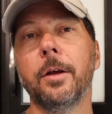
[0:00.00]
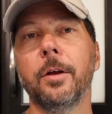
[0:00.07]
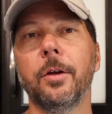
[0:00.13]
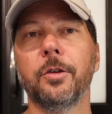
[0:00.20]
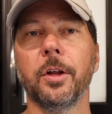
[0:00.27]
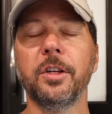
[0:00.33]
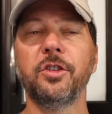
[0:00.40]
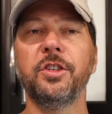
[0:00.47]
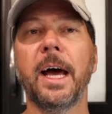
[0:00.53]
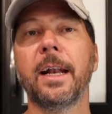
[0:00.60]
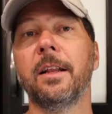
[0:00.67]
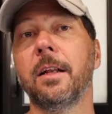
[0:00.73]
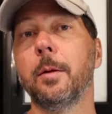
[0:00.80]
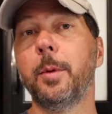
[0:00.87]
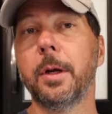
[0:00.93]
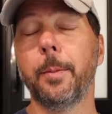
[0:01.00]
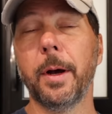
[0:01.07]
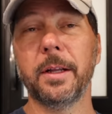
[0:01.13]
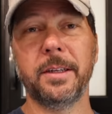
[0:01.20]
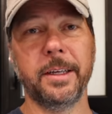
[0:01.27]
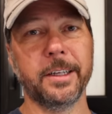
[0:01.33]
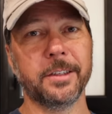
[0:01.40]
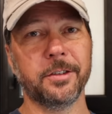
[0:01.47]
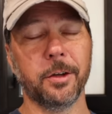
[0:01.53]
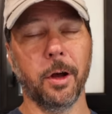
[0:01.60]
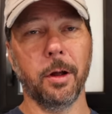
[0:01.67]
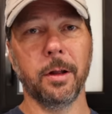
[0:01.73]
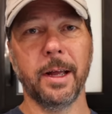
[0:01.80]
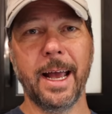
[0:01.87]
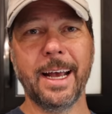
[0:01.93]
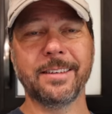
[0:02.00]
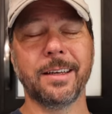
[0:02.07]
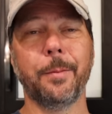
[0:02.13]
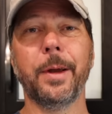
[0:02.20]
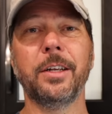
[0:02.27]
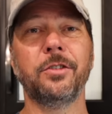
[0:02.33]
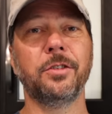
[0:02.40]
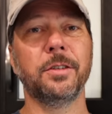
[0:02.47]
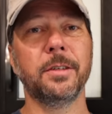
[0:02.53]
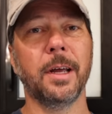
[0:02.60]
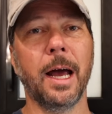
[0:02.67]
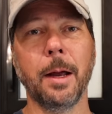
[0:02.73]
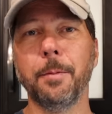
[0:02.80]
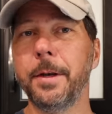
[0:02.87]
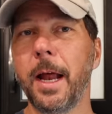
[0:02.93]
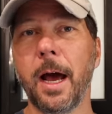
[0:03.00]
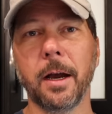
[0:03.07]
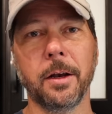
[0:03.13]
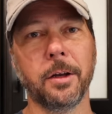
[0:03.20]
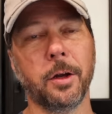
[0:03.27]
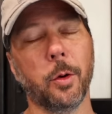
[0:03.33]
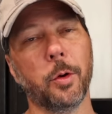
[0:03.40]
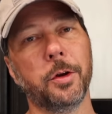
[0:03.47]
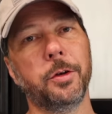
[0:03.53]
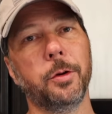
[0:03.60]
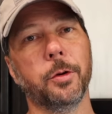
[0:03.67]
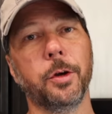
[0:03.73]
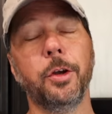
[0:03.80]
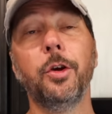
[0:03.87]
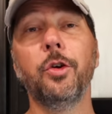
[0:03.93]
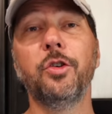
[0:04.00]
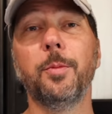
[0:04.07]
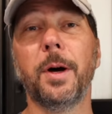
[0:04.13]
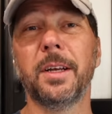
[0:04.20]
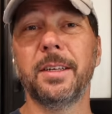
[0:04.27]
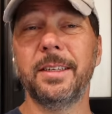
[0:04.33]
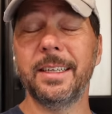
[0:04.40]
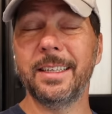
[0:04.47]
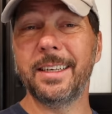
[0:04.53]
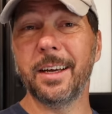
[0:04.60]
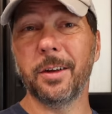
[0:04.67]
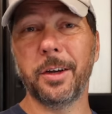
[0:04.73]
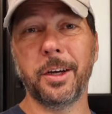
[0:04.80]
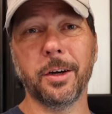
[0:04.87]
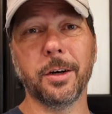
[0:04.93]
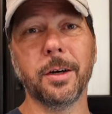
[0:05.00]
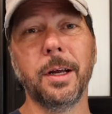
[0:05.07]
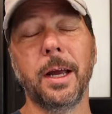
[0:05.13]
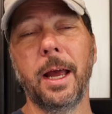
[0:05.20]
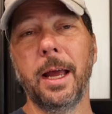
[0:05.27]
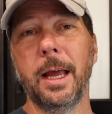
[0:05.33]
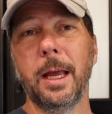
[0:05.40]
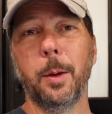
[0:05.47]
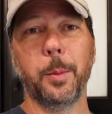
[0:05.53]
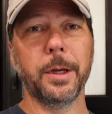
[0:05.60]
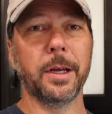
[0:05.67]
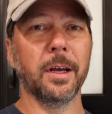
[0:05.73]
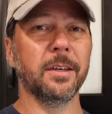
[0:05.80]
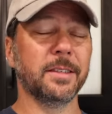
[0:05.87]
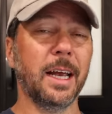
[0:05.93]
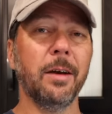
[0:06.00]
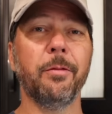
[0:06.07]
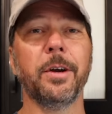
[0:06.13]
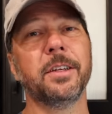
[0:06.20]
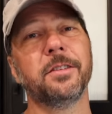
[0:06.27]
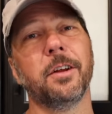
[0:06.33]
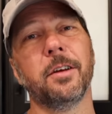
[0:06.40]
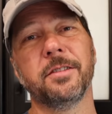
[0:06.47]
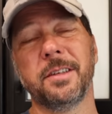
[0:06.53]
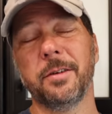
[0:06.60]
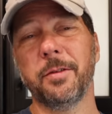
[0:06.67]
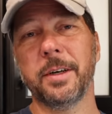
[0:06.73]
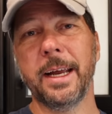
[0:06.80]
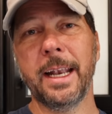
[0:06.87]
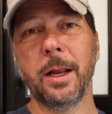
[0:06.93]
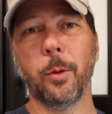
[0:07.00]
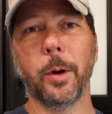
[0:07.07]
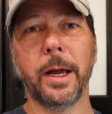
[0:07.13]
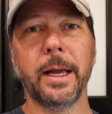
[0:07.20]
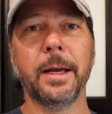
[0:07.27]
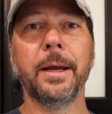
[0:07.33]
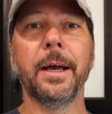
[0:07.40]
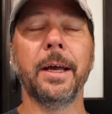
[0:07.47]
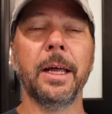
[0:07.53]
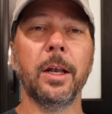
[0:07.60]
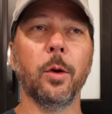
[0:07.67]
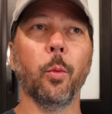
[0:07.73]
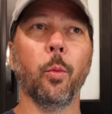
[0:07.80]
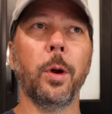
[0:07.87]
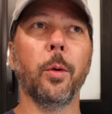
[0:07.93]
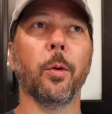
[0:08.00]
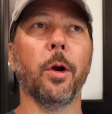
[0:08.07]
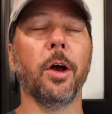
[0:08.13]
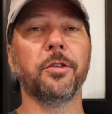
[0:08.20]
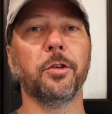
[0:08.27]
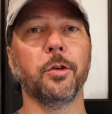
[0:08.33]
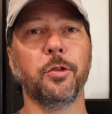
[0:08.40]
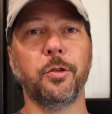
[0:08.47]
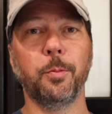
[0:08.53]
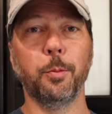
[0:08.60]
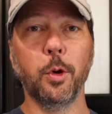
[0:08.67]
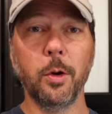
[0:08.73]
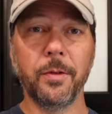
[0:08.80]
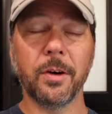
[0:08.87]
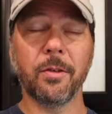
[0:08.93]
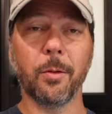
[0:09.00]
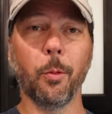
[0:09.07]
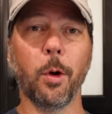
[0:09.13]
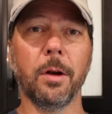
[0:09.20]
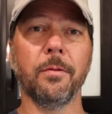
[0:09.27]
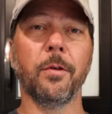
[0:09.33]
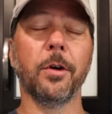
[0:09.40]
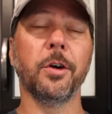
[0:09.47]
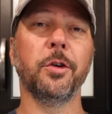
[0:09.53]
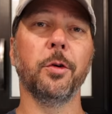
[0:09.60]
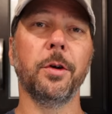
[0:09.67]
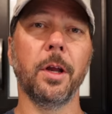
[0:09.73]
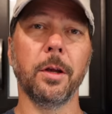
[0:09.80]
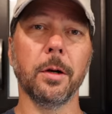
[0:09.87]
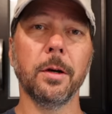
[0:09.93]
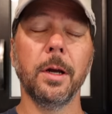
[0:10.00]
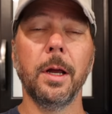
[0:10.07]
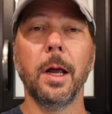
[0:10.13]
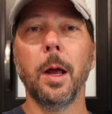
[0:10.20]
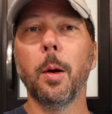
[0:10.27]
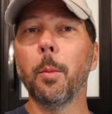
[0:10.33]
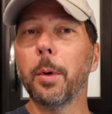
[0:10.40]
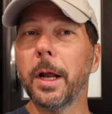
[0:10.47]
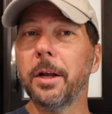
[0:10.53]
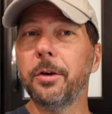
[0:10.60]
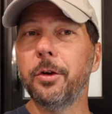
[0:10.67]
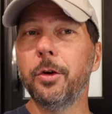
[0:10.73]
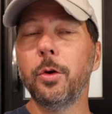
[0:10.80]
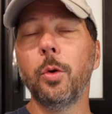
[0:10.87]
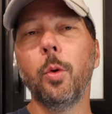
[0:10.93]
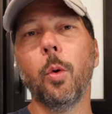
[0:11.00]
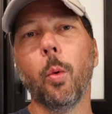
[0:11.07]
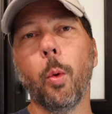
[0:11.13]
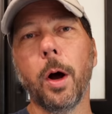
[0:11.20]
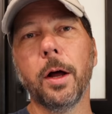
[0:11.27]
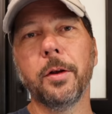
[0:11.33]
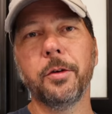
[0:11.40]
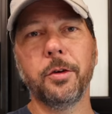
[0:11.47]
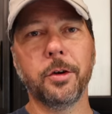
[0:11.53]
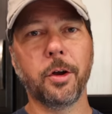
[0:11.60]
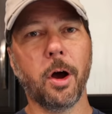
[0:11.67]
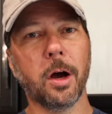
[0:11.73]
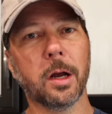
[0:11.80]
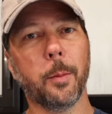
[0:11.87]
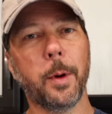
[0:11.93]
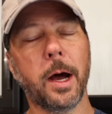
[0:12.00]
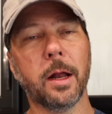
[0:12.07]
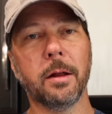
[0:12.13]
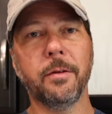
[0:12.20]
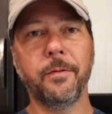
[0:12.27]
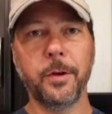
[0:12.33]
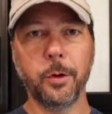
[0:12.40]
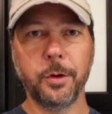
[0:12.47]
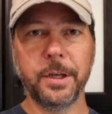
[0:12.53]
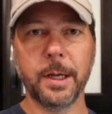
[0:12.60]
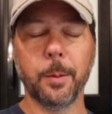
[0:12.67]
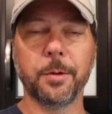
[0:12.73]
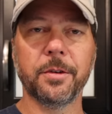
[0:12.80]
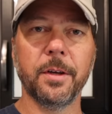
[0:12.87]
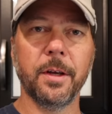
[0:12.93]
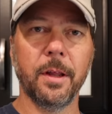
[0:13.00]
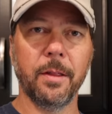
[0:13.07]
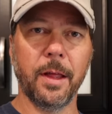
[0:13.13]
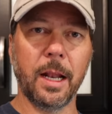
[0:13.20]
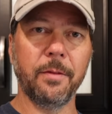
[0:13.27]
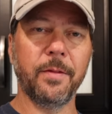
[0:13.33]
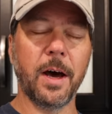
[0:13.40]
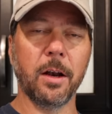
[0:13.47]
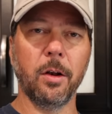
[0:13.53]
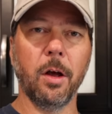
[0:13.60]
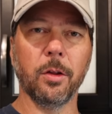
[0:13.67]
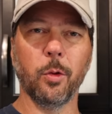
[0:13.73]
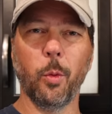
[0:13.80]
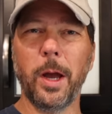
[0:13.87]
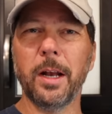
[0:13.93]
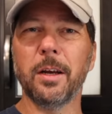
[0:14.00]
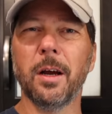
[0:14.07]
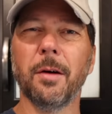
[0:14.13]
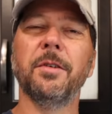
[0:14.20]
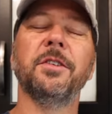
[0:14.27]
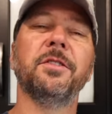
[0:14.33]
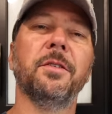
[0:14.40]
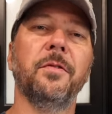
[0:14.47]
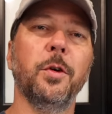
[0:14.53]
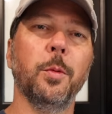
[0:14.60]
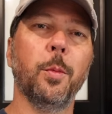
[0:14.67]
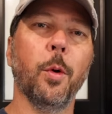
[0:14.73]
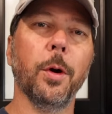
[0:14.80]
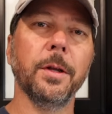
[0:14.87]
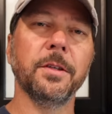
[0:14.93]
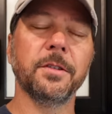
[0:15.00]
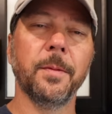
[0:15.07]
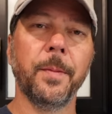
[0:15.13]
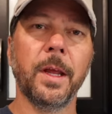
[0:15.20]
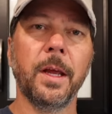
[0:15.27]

So let's chat a little bit about the install. As I mentioned, I'm not going to go into a huge amount of detail here because every install is different anyway, and we were also moving from one inverter to another, but I do want to talk about a few tips that I found along the way and cover just a few points.